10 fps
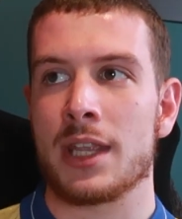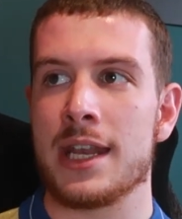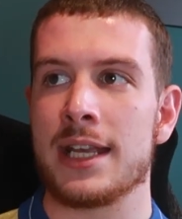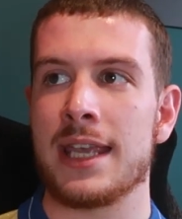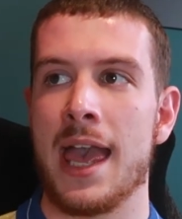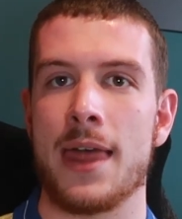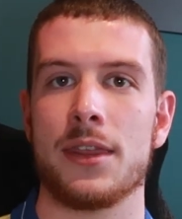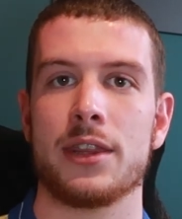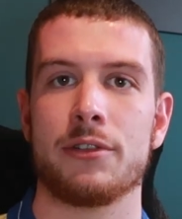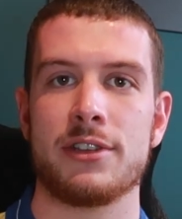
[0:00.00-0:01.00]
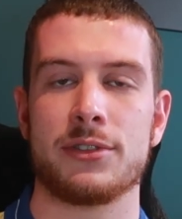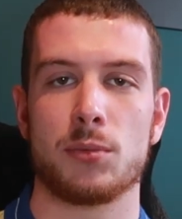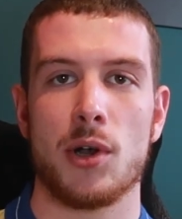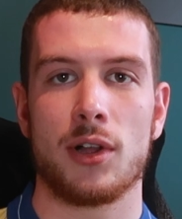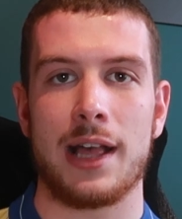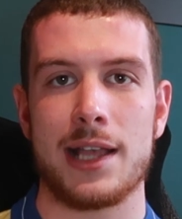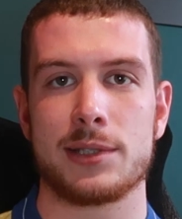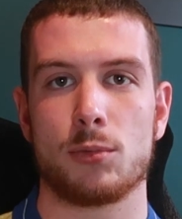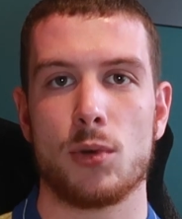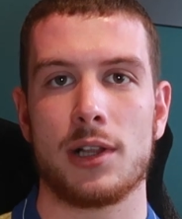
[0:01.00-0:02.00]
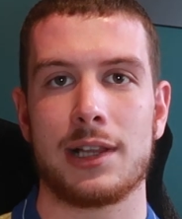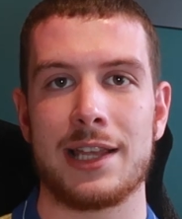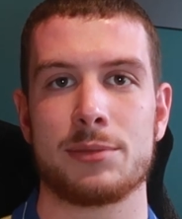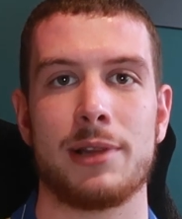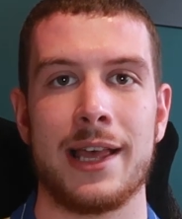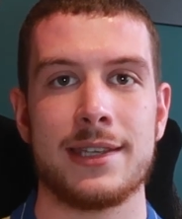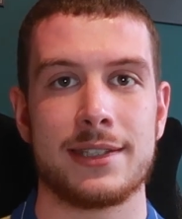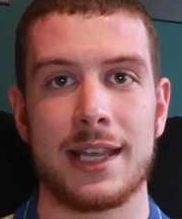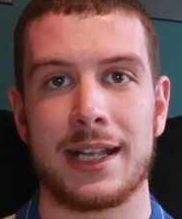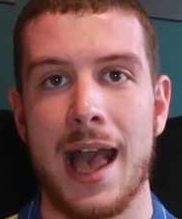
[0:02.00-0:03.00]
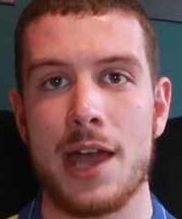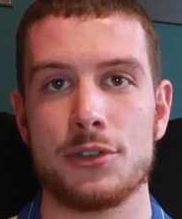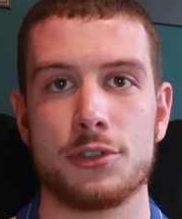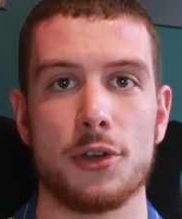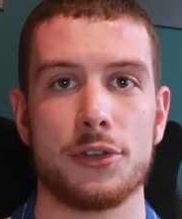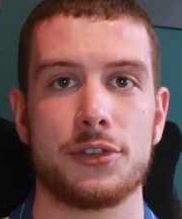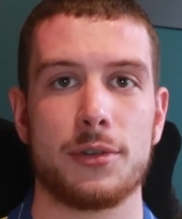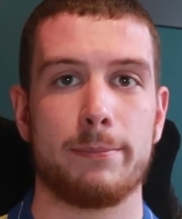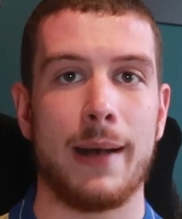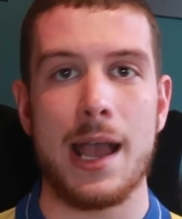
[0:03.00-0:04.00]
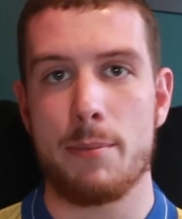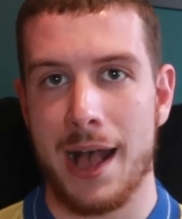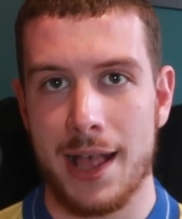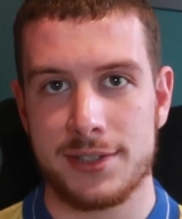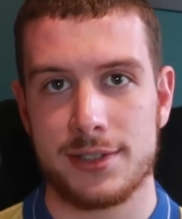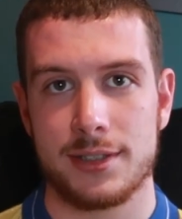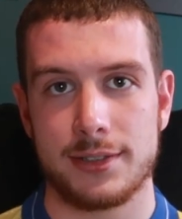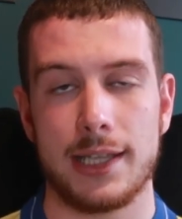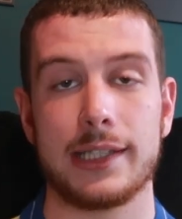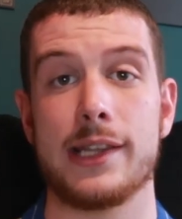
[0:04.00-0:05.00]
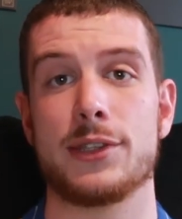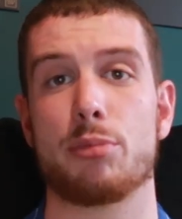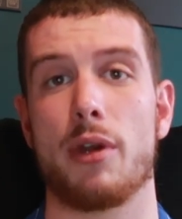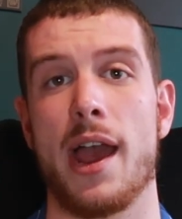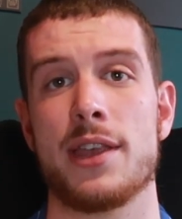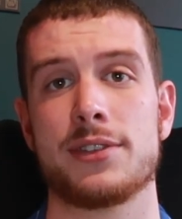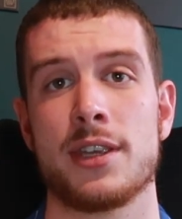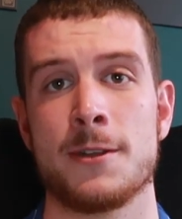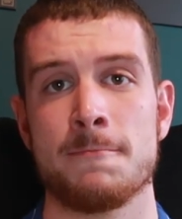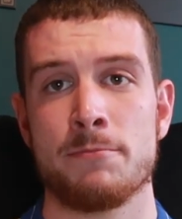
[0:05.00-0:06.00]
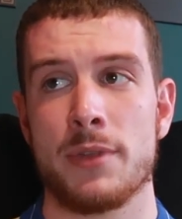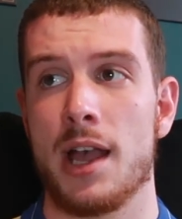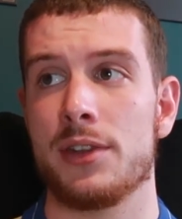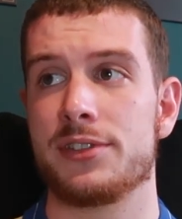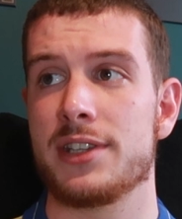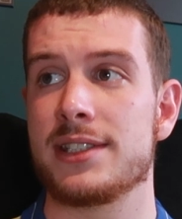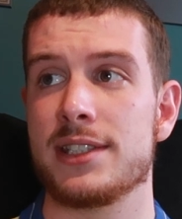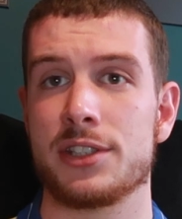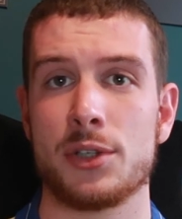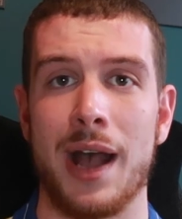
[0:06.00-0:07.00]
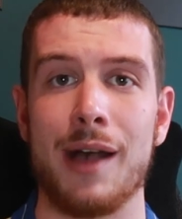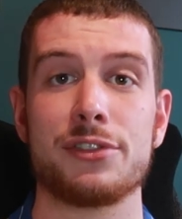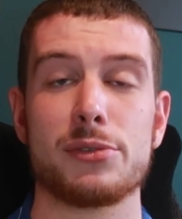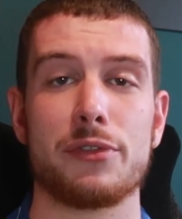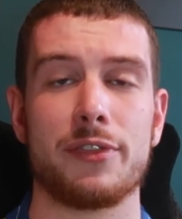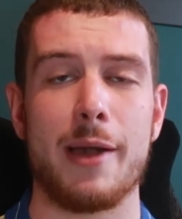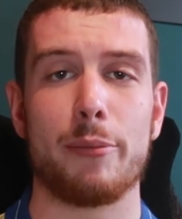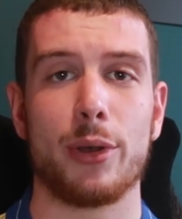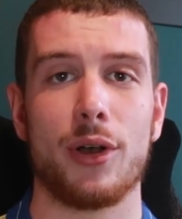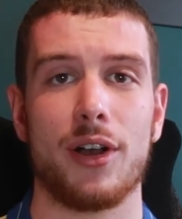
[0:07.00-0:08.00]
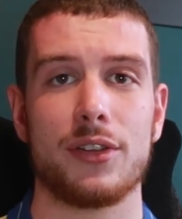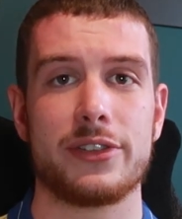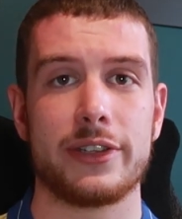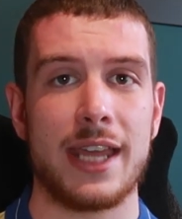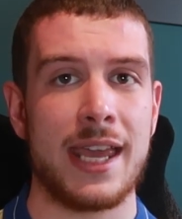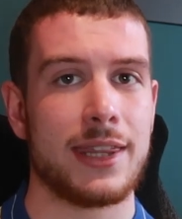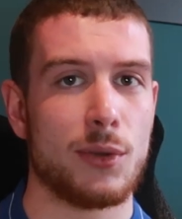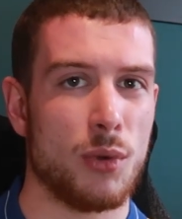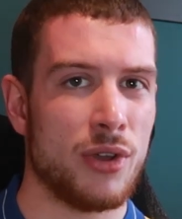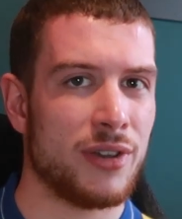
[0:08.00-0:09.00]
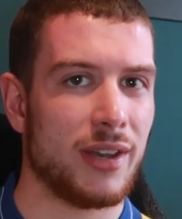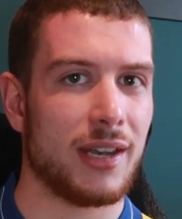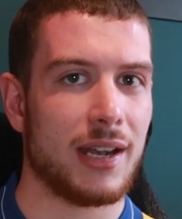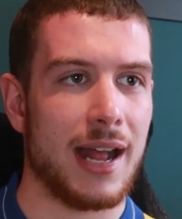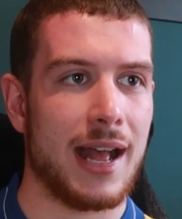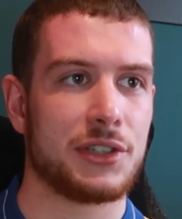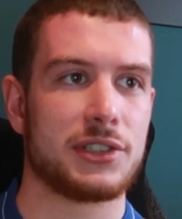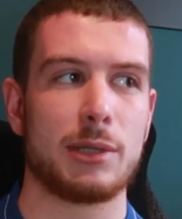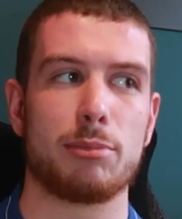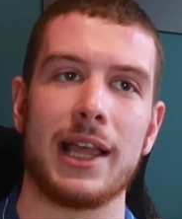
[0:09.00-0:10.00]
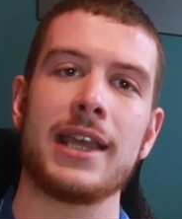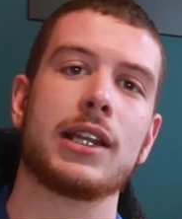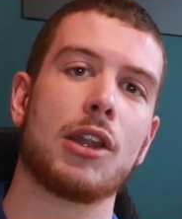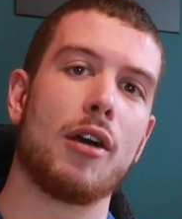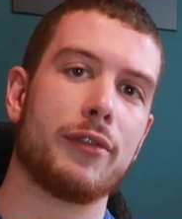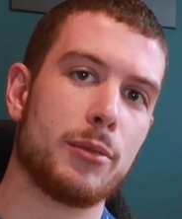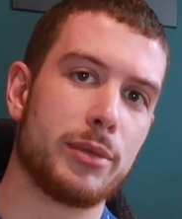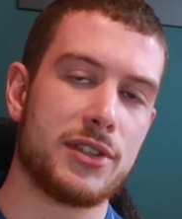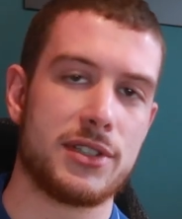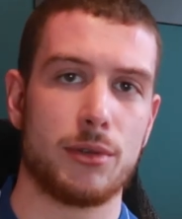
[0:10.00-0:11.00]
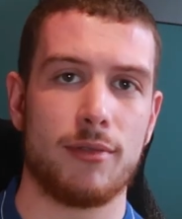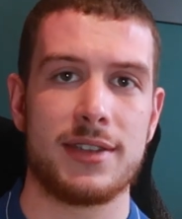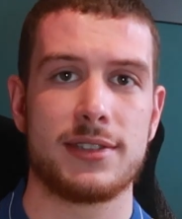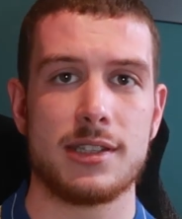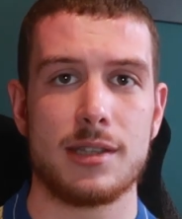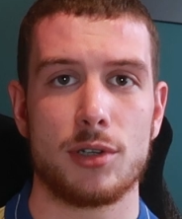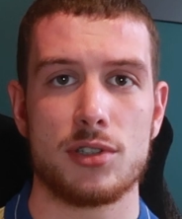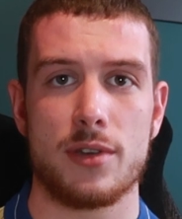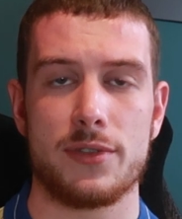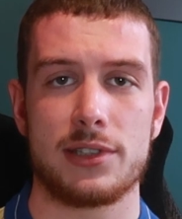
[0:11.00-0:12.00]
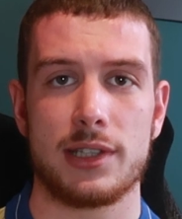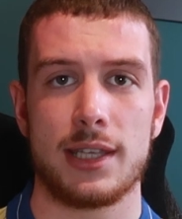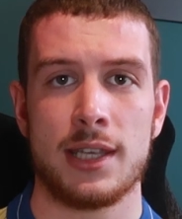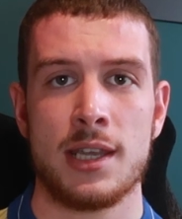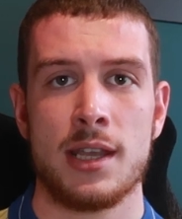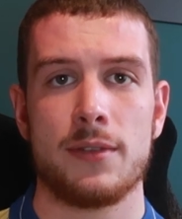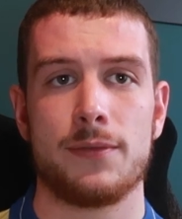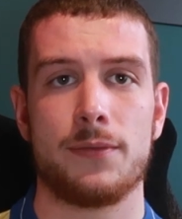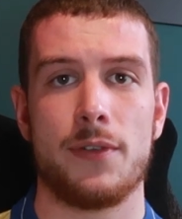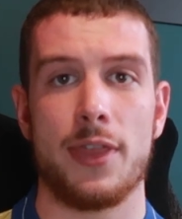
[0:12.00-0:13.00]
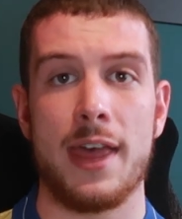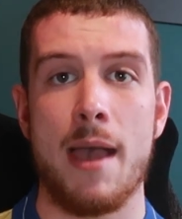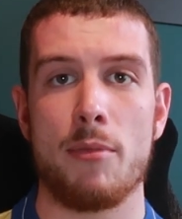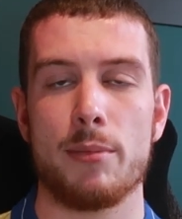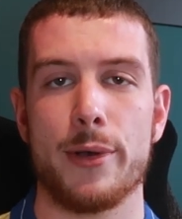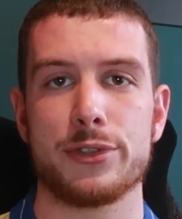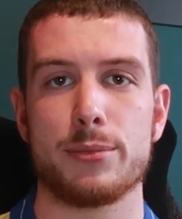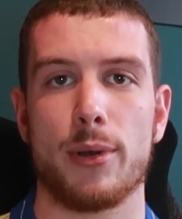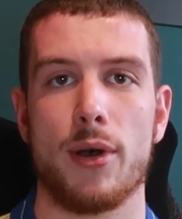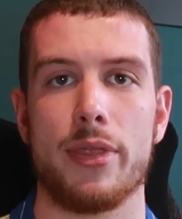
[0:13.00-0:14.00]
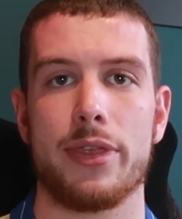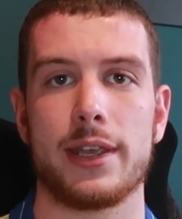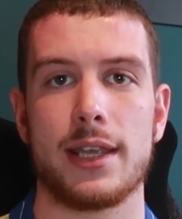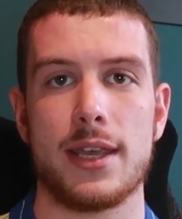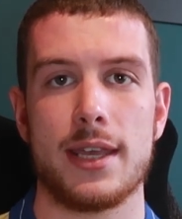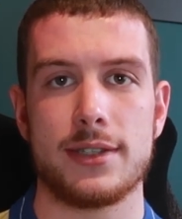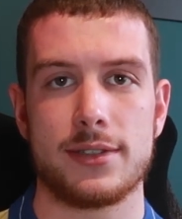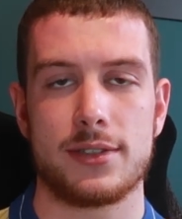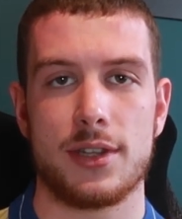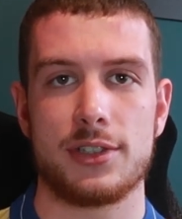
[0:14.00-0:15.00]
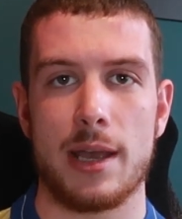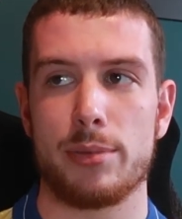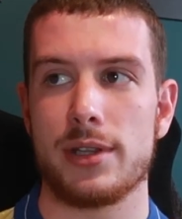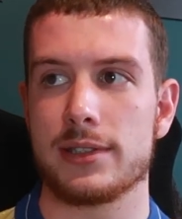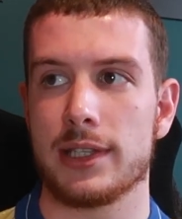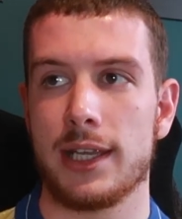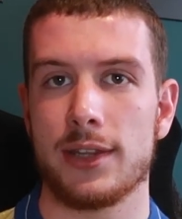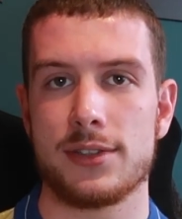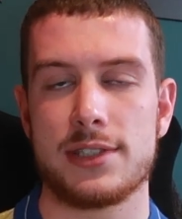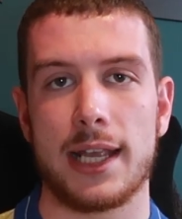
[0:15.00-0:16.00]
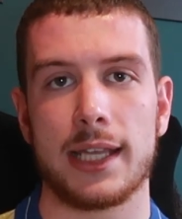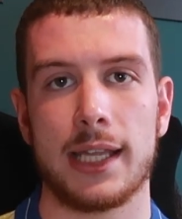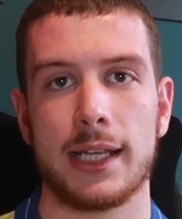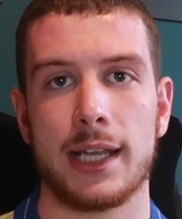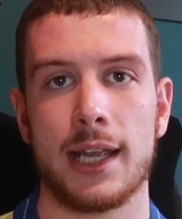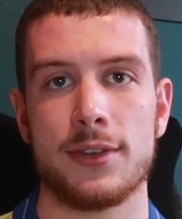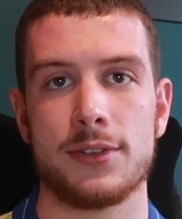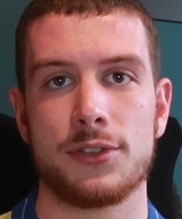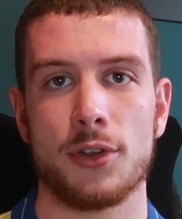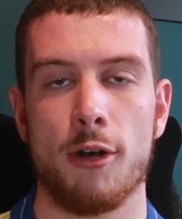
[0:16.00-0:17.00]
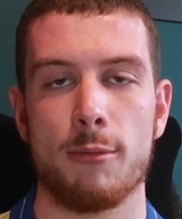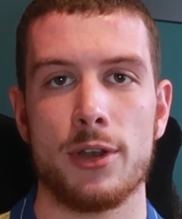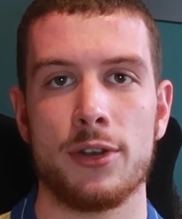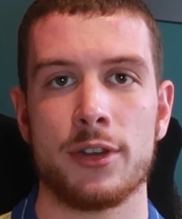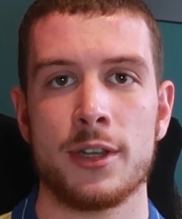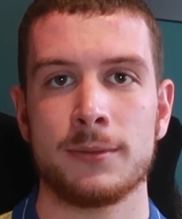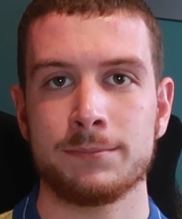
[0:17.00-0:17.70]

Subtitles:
And I get that there is world-class players that can just bypass a Leeds press. And City do have some of them, but today they weren't actually playing a lot of them because they were resting them, because obviously for them the most important thing is the Champions League in the second leg against Dortmund.